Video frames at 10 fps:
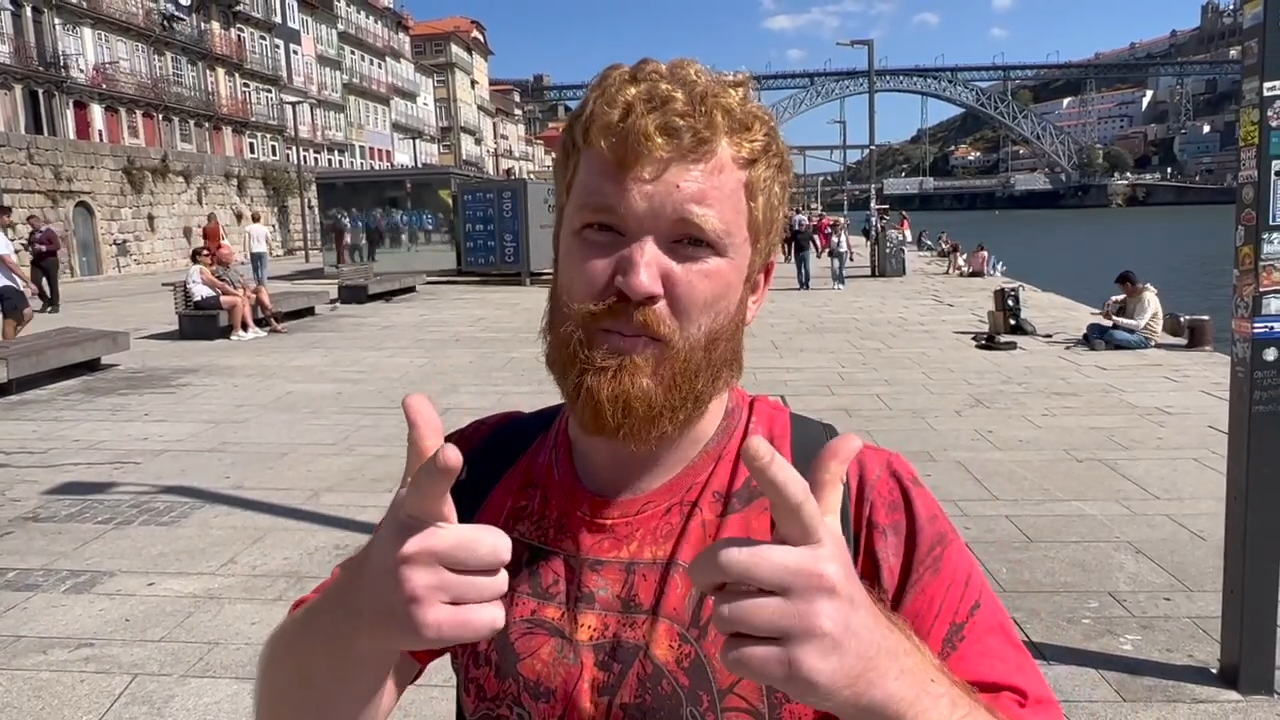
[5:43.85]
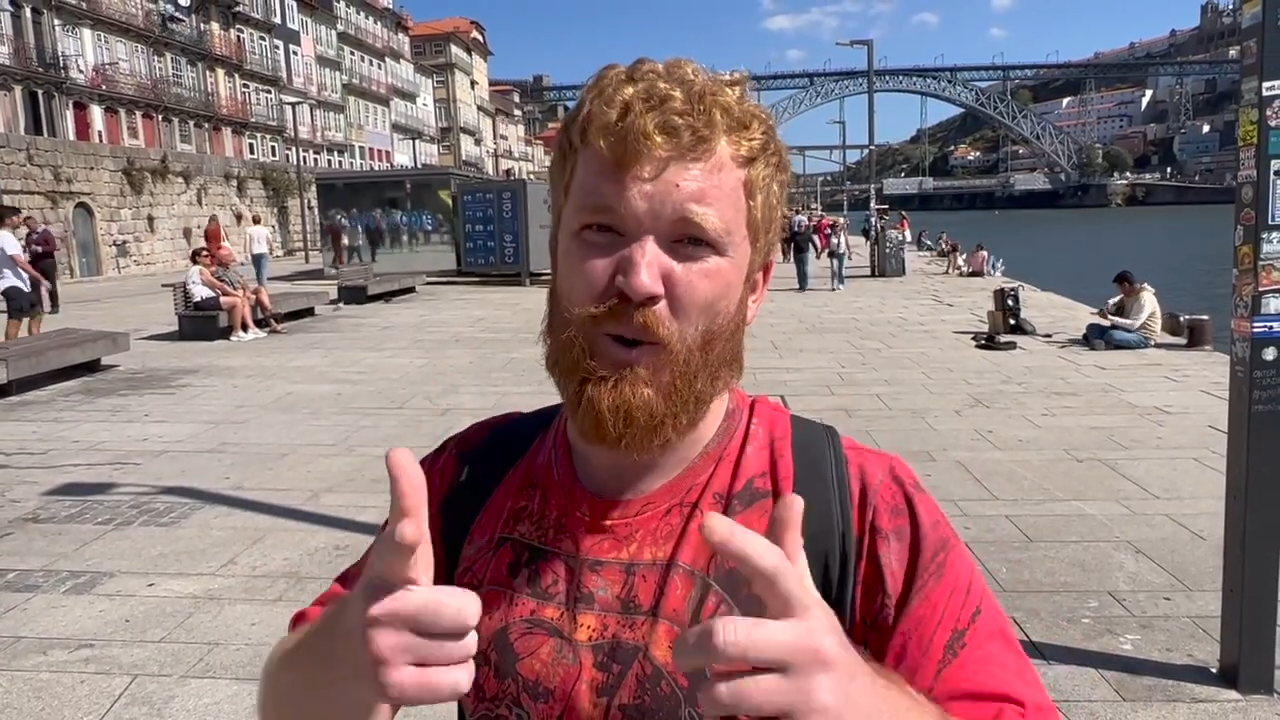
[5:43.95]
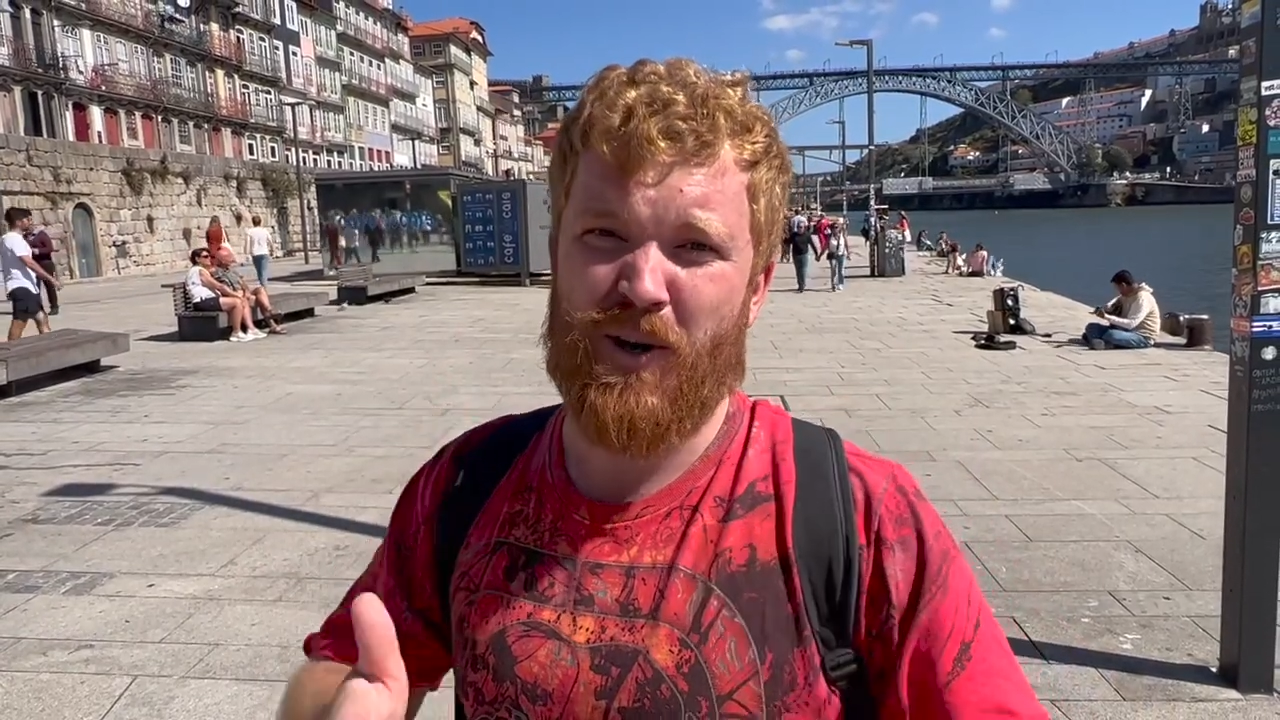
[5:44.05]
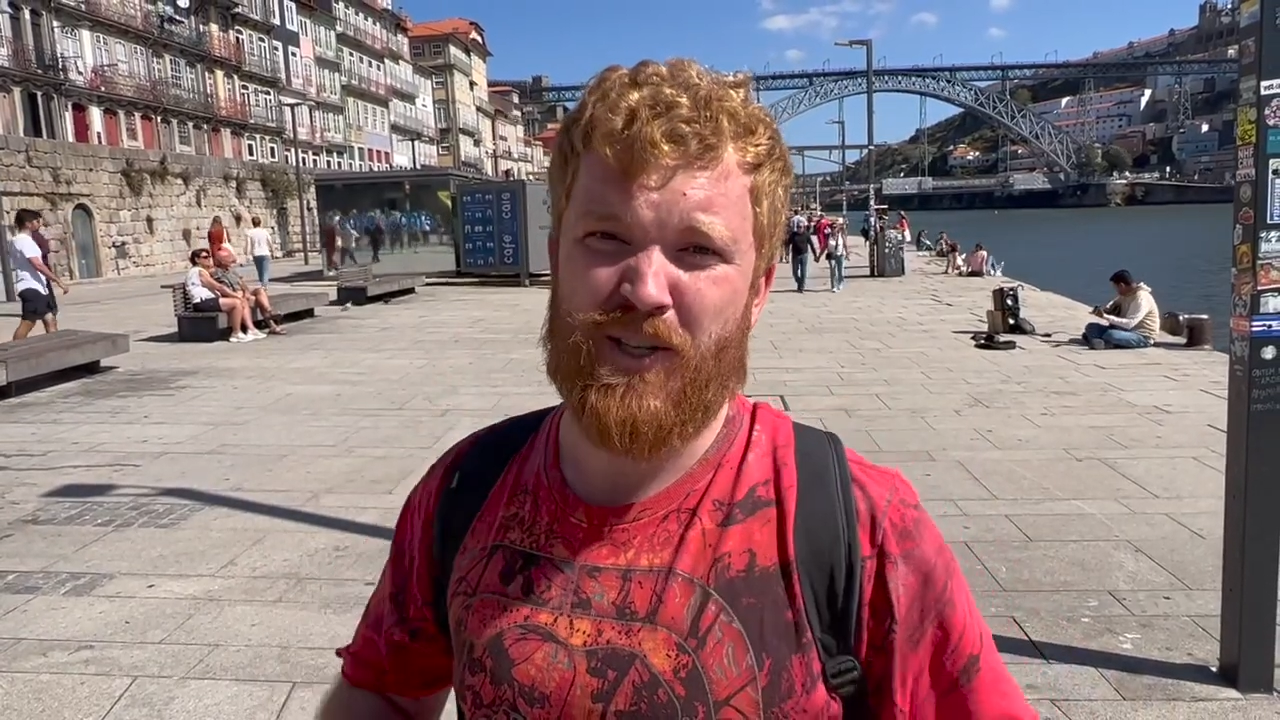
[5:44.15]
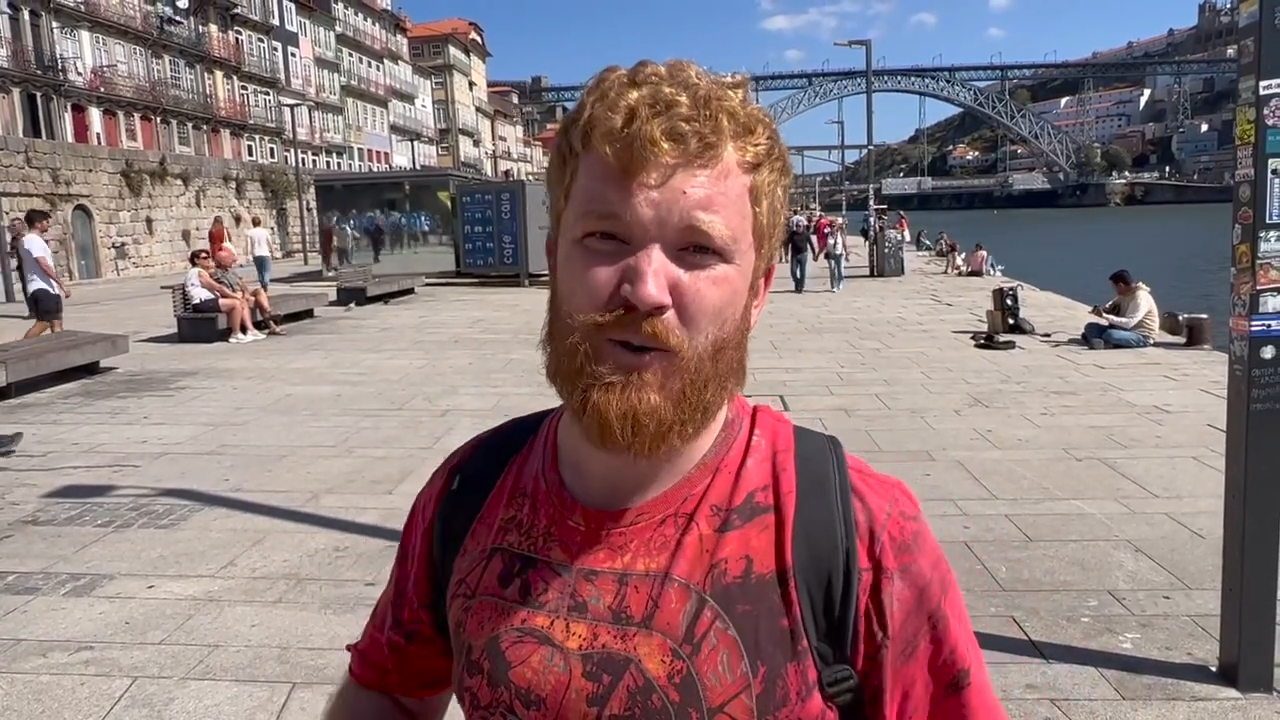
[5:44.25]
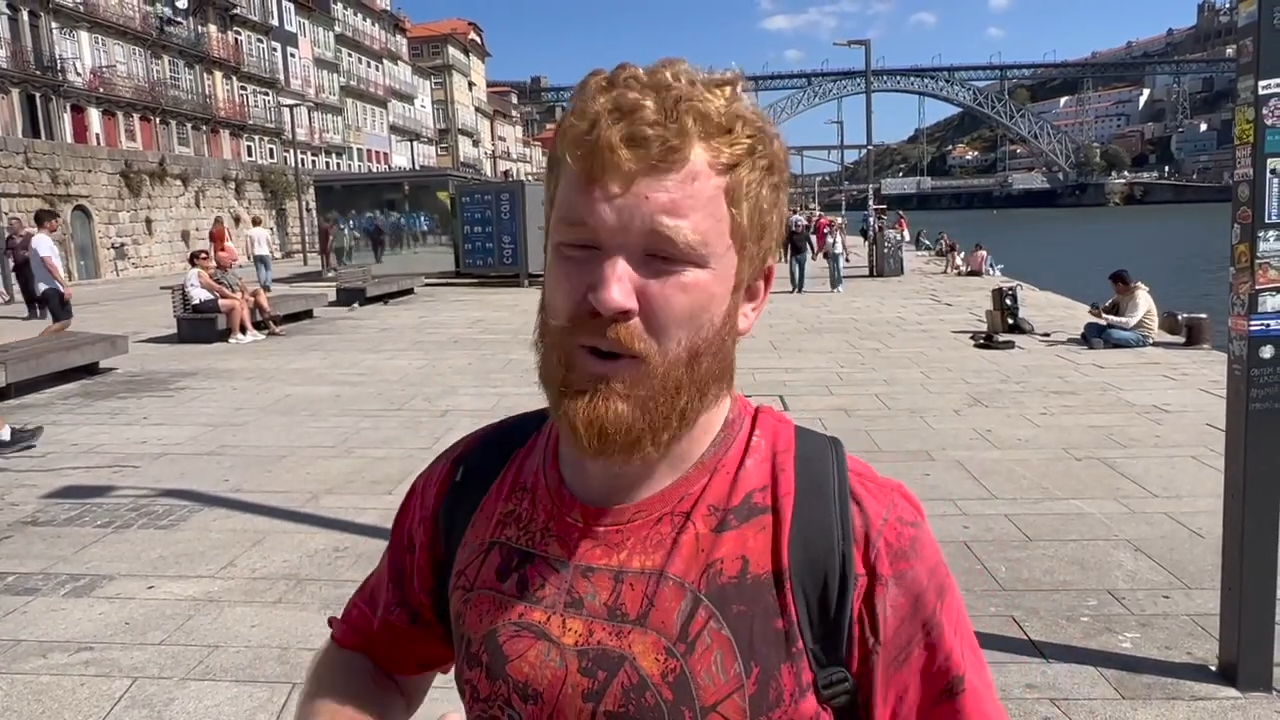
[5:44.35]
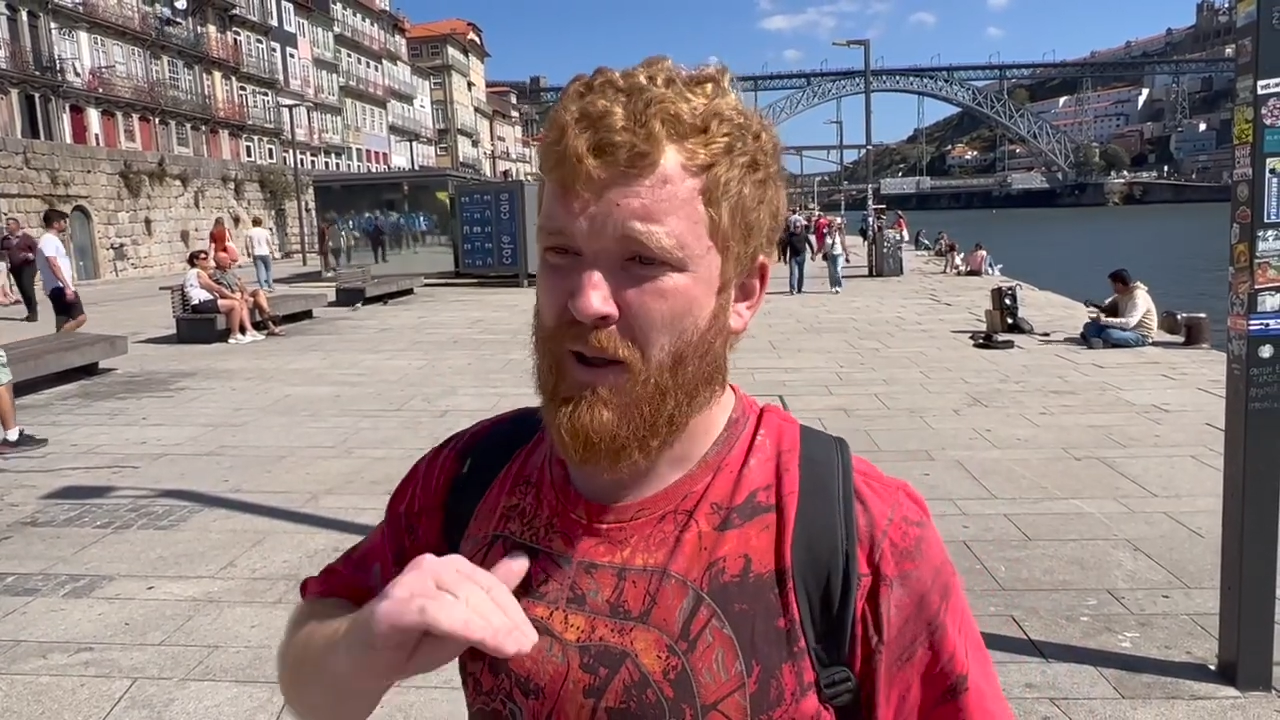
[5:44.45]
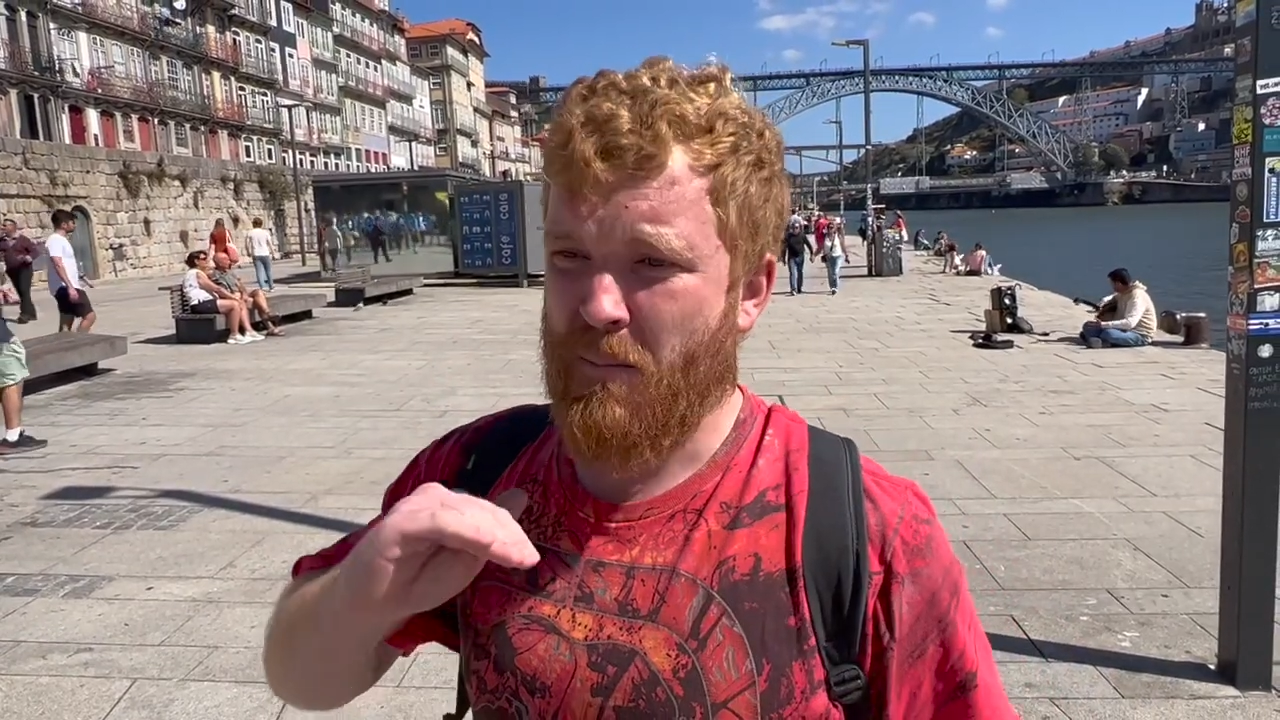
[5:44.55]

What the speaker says: Porto.